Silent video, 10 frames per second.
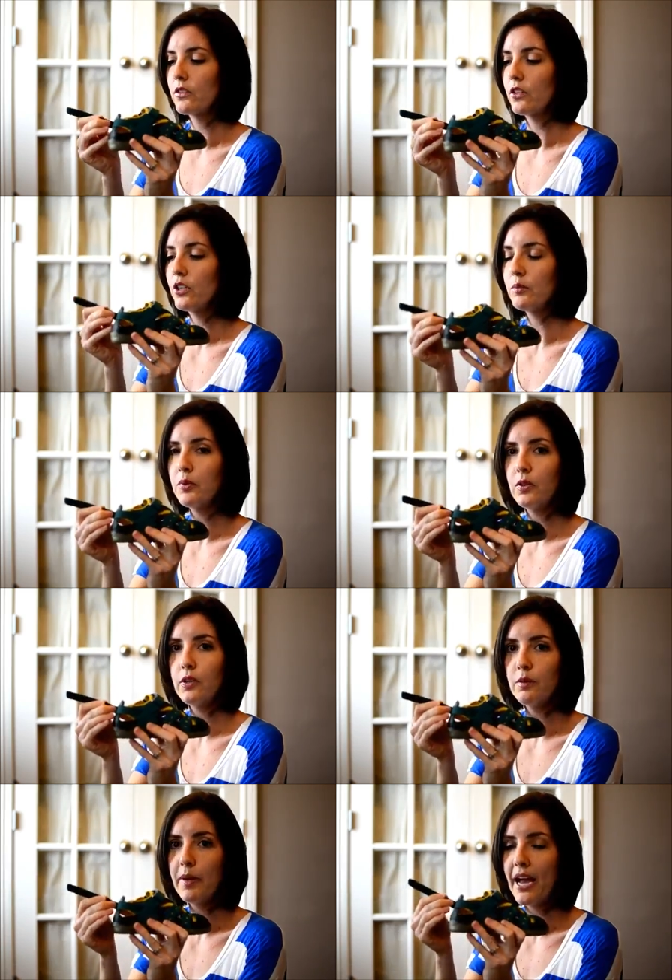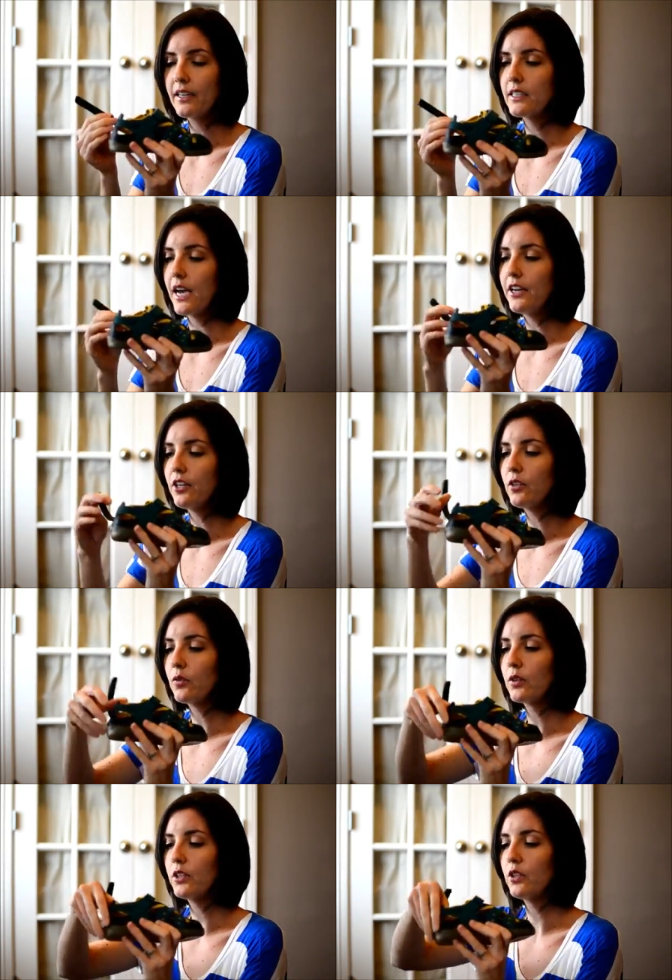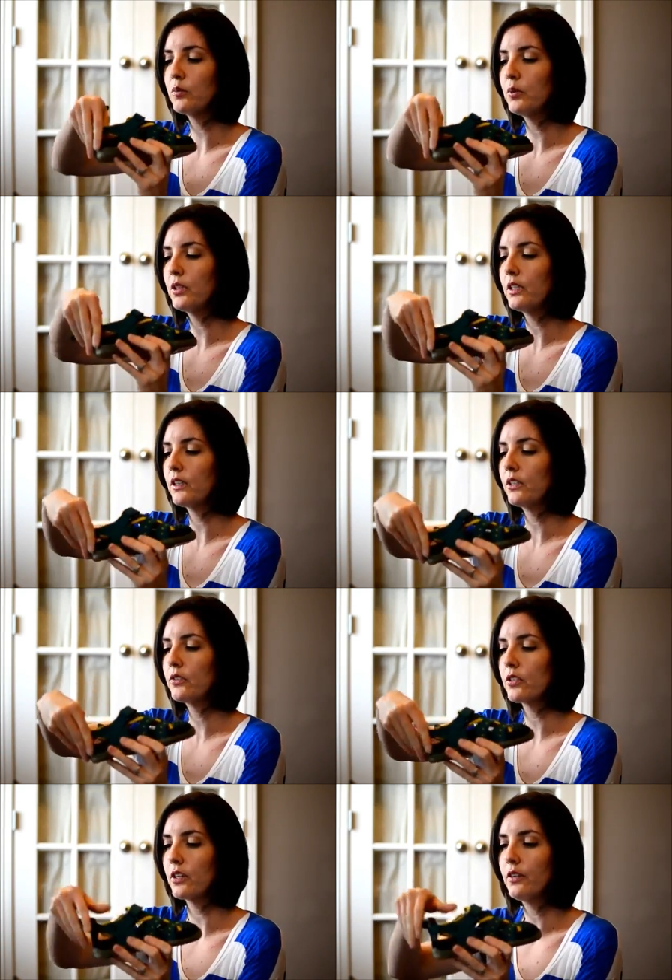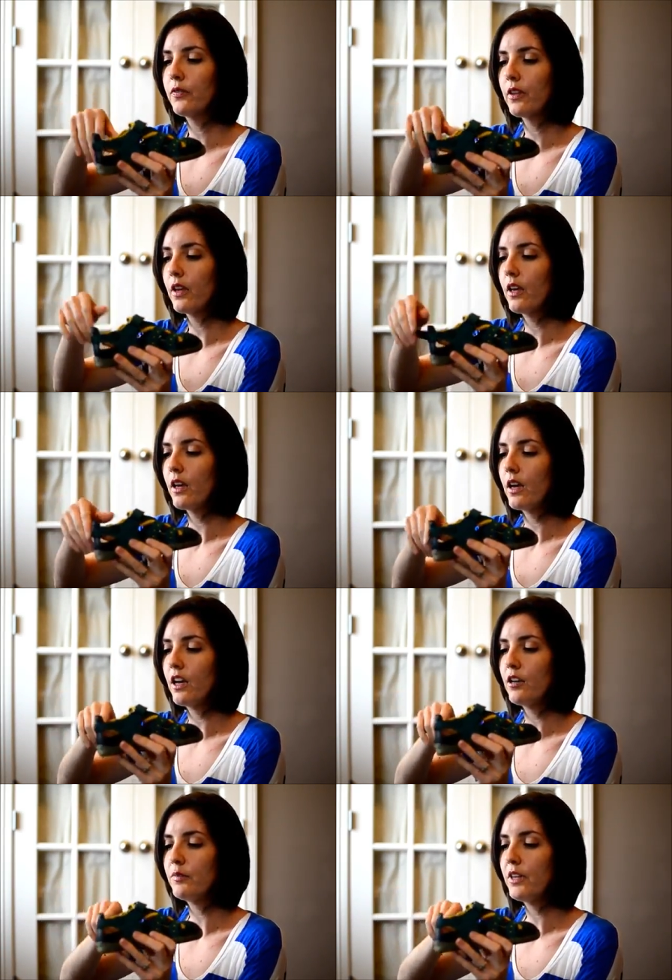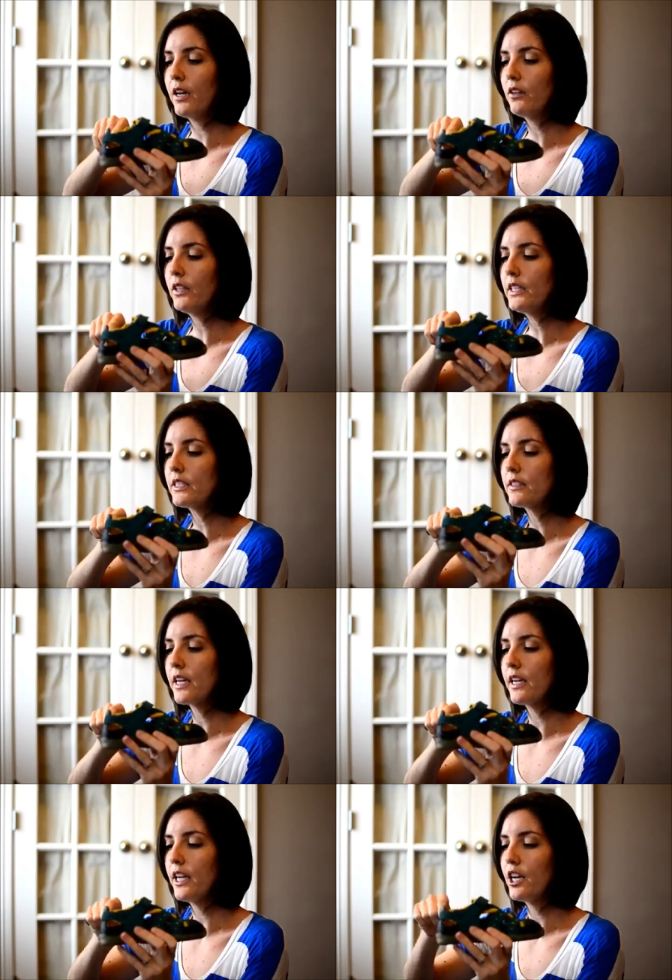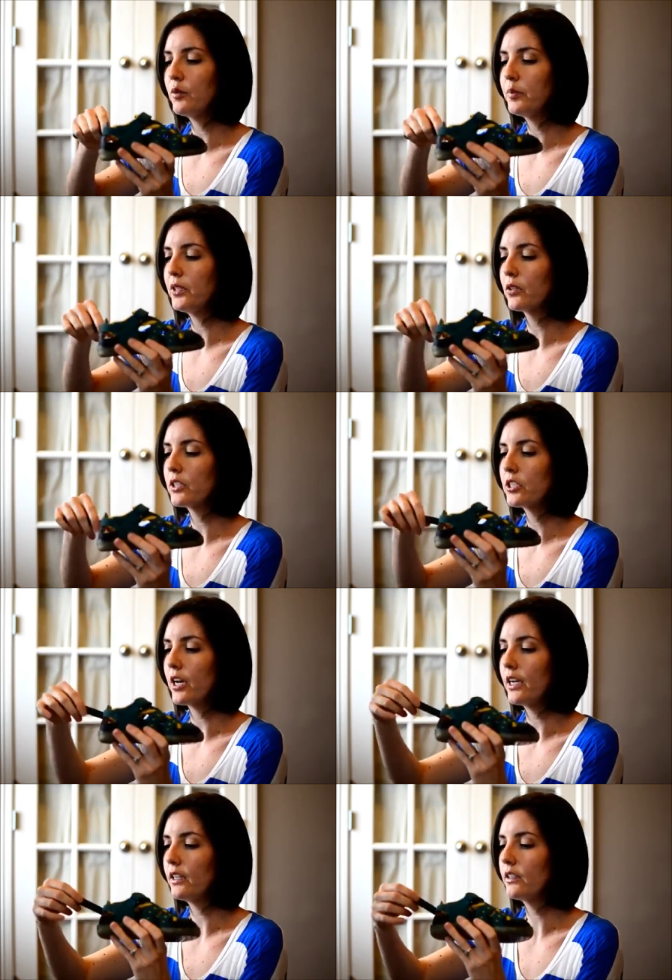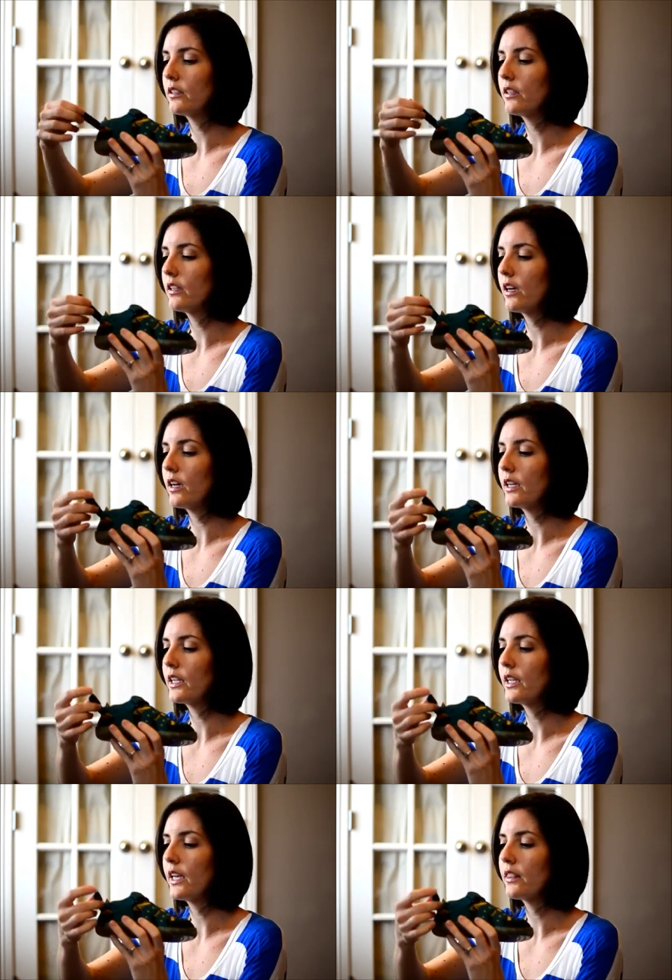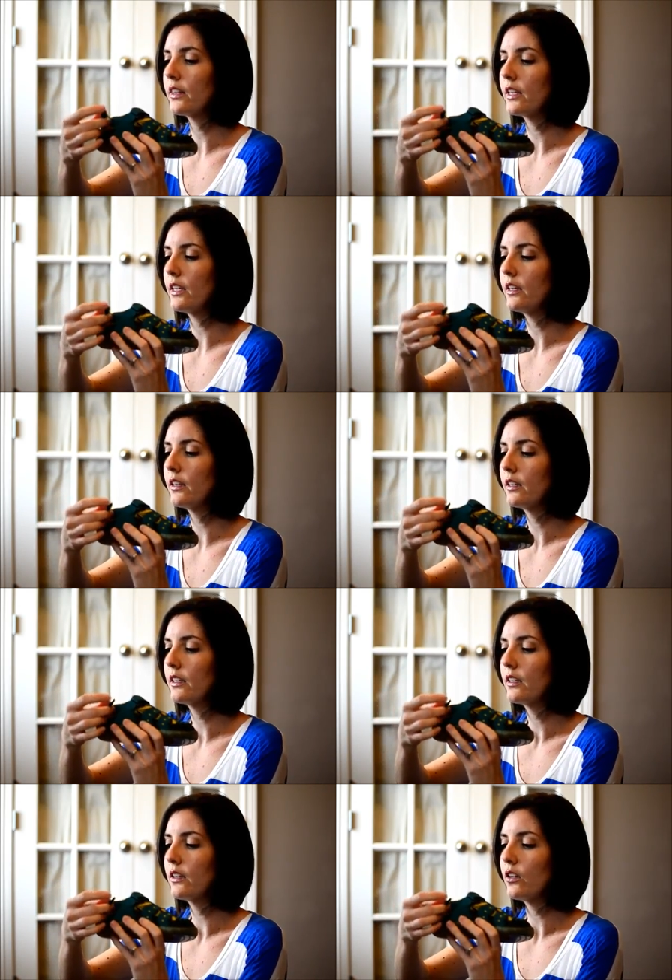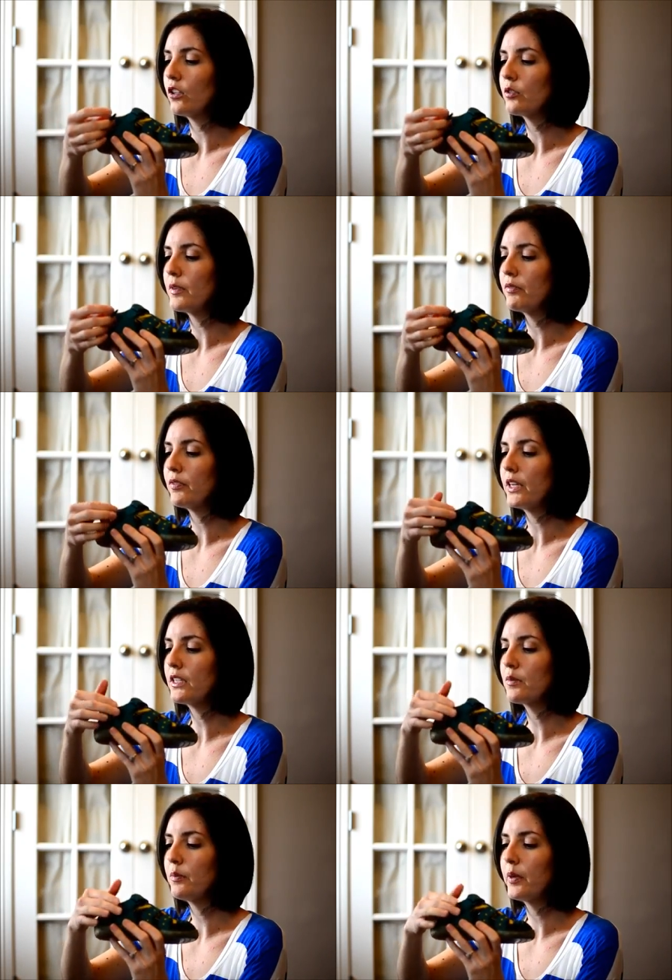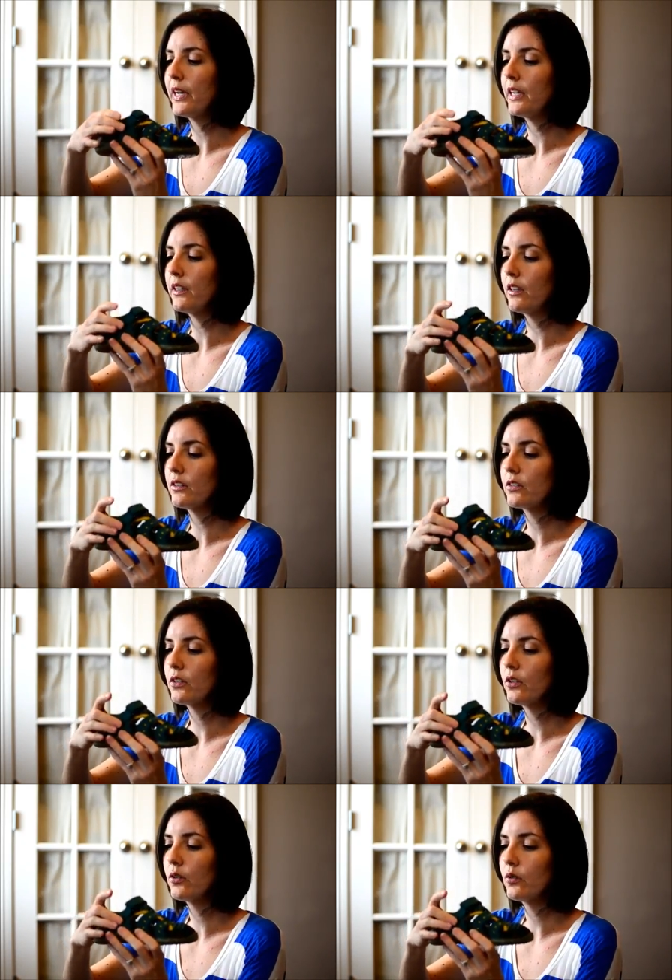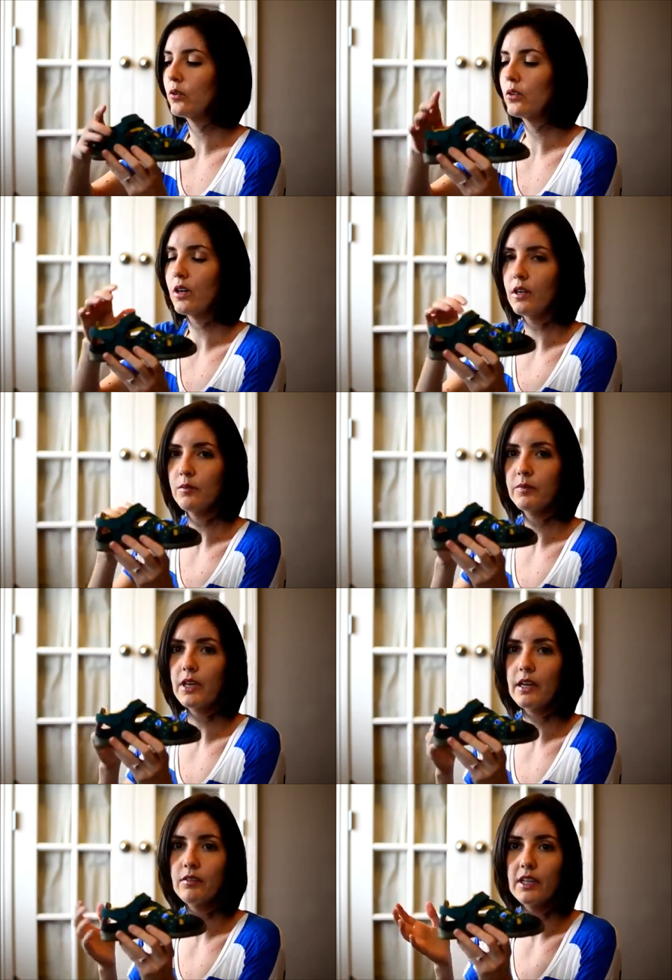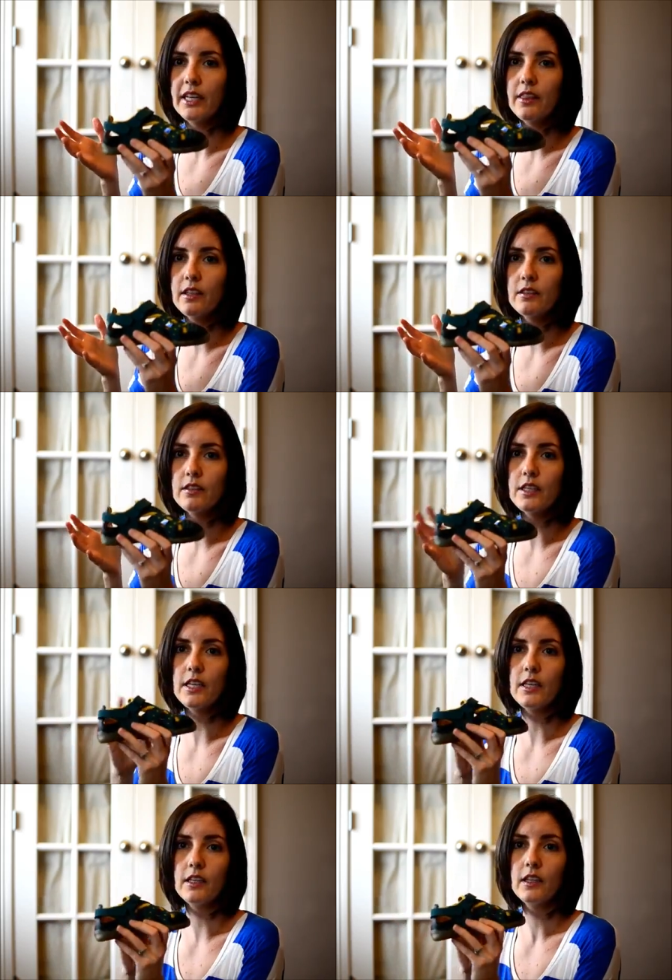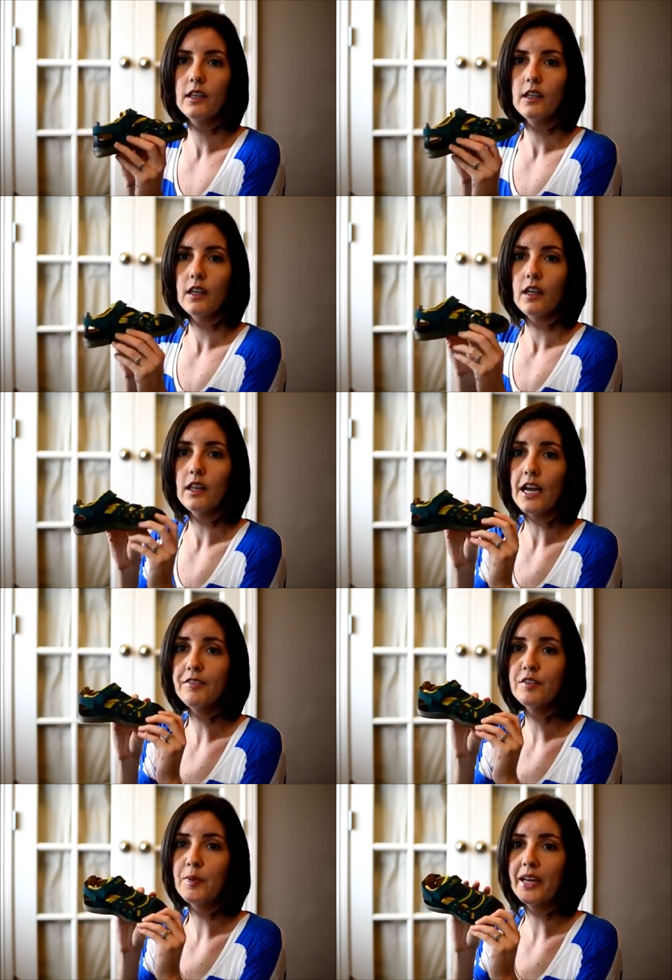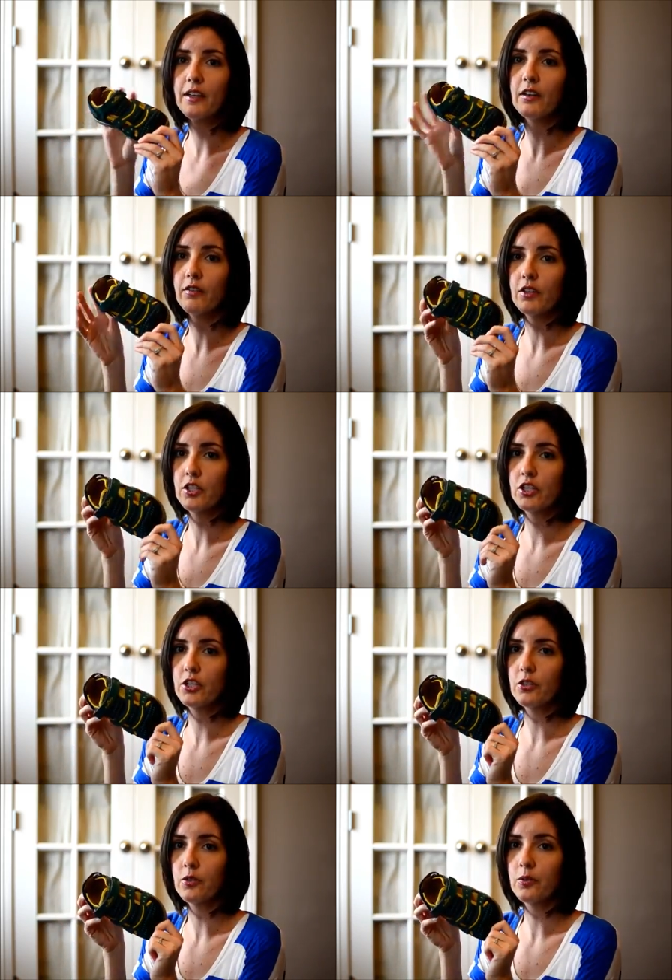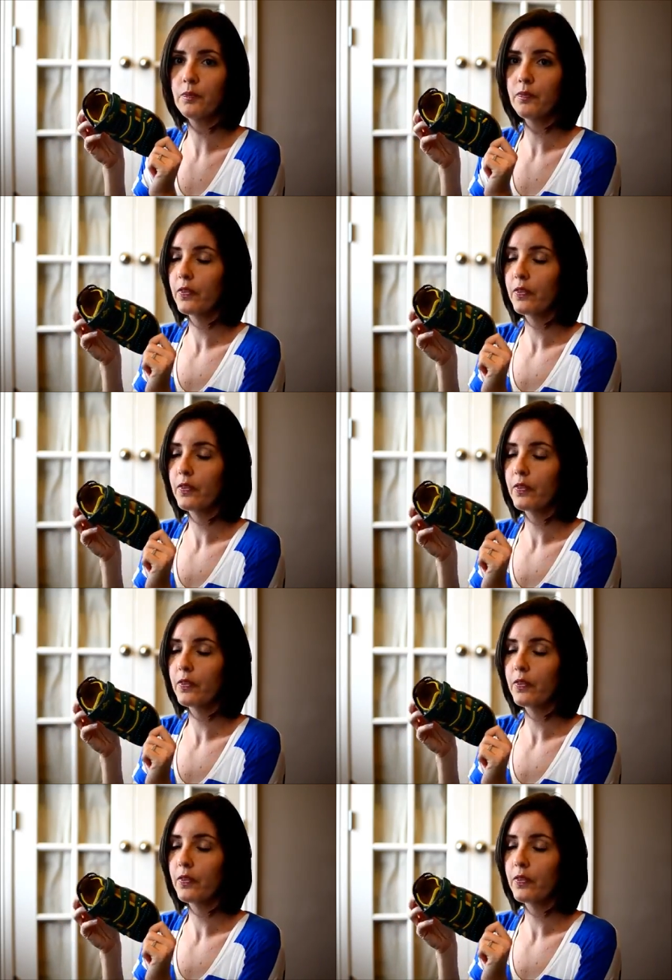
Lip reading: So you can pull the back tighter or you can pull it looser. Not only does that help your child get the ultimate fit, but it also kind of lengthens the lifespan of the shoe.